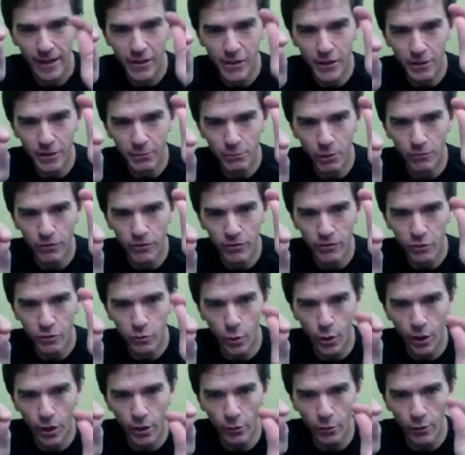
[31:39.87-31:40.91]
and you can move the
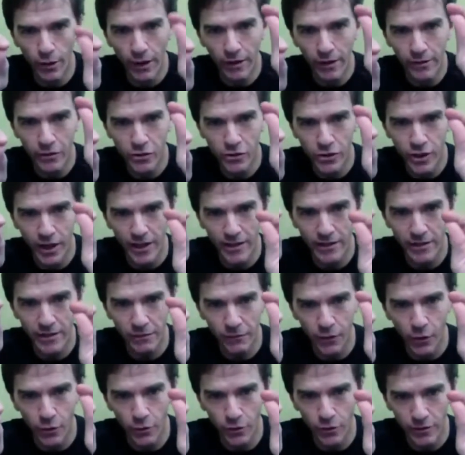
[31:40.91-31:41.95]
square around to change
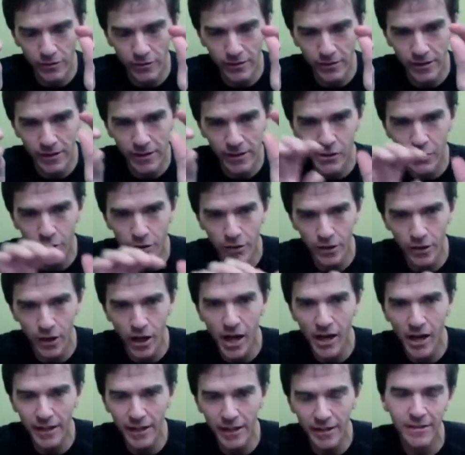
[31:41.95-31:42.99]
the focus, and then you can
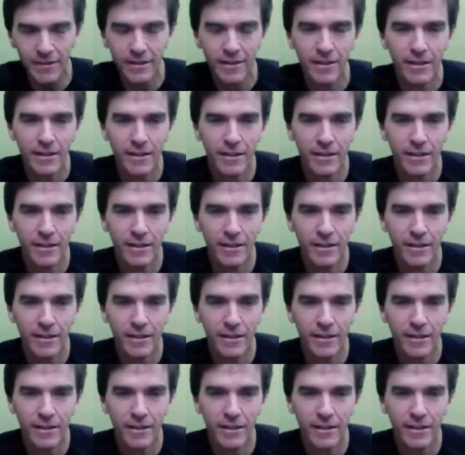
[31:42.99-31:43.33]
lock it.